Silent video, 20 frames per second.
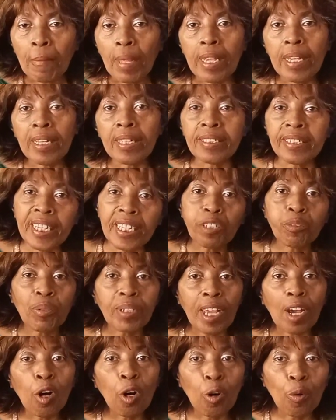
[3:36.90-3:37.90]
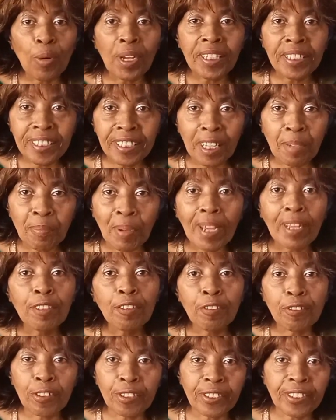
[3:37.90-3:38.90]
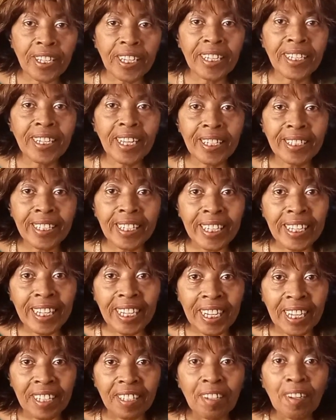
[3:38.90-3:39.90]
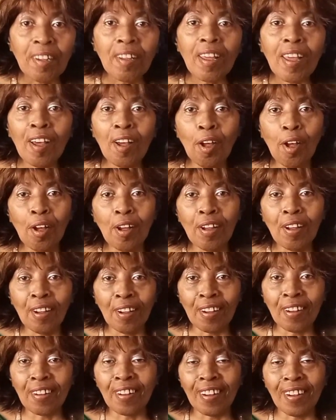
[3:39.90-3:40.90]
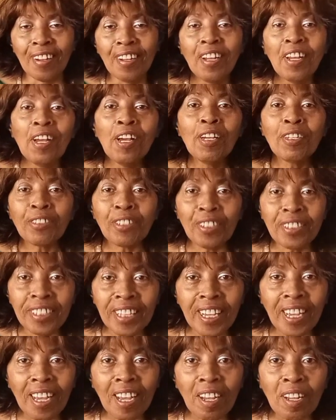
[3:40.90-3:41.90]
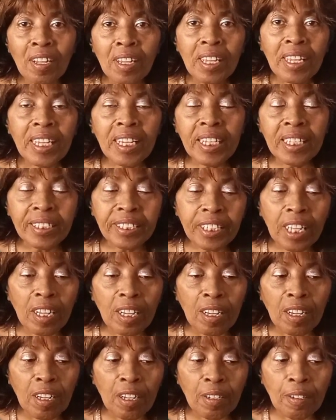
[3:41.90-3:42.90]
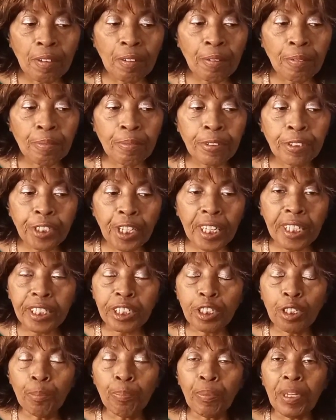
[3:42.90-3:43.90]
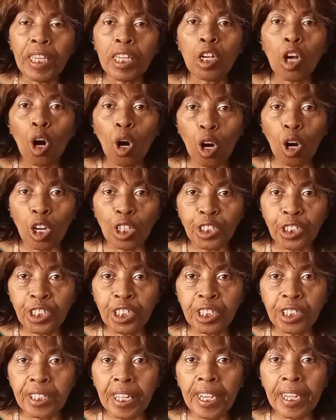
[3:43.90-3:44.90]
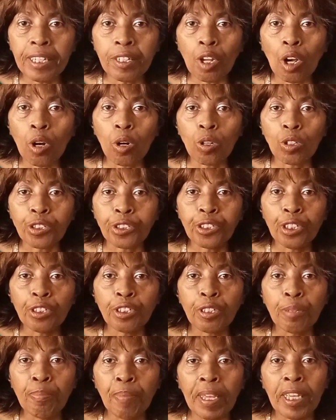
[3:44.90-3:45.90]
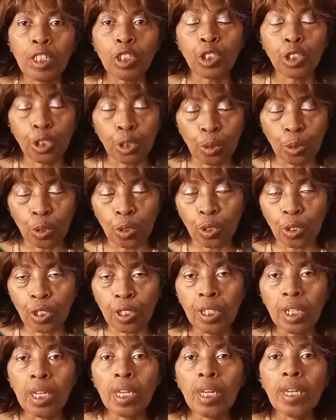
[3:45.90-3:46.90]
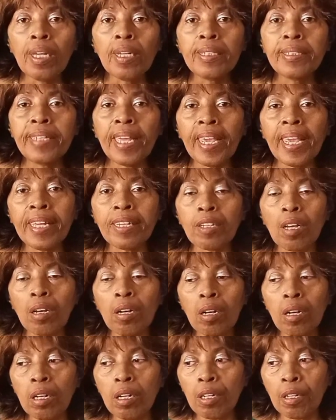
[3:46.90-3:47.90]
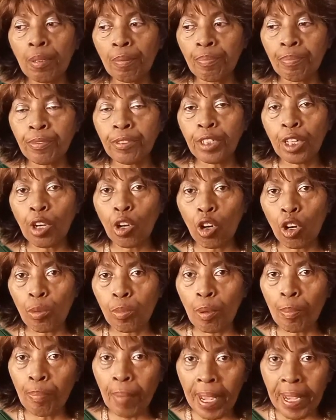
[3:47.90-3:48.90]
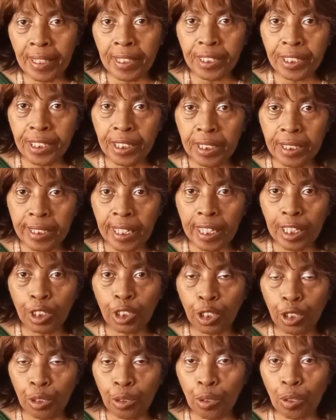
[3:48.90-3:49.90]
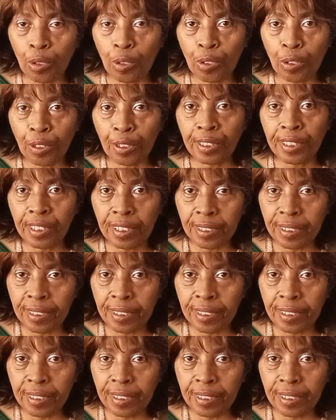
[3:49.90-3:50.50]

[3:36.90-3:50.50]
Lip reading: And that's what I always say about you just say it at the end. So yeah, it's just to be cautious and also to make sure that the herbal medicine that you are